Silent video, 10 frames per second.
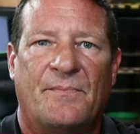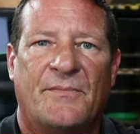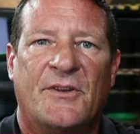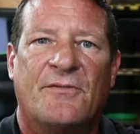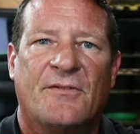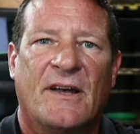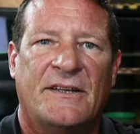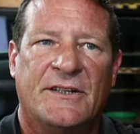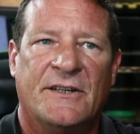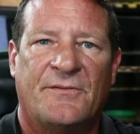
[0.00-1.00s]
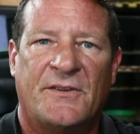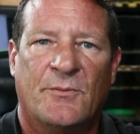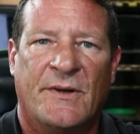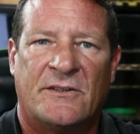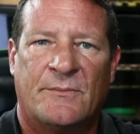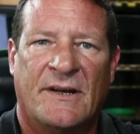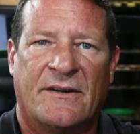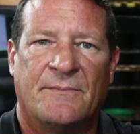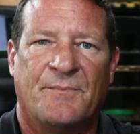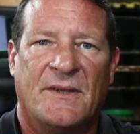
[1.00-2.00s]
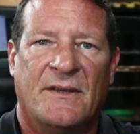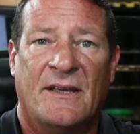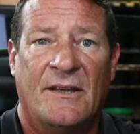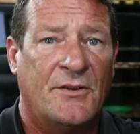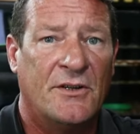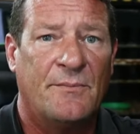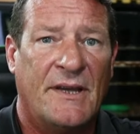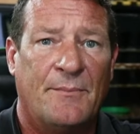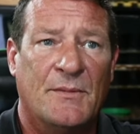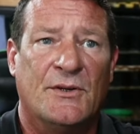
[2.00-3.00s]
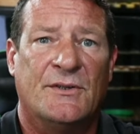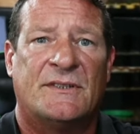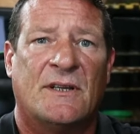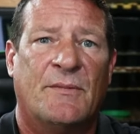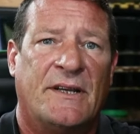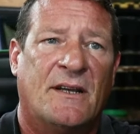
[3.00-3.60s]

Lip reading: you're fine. You're going to feel better about it. If you're in a bad mood and somebody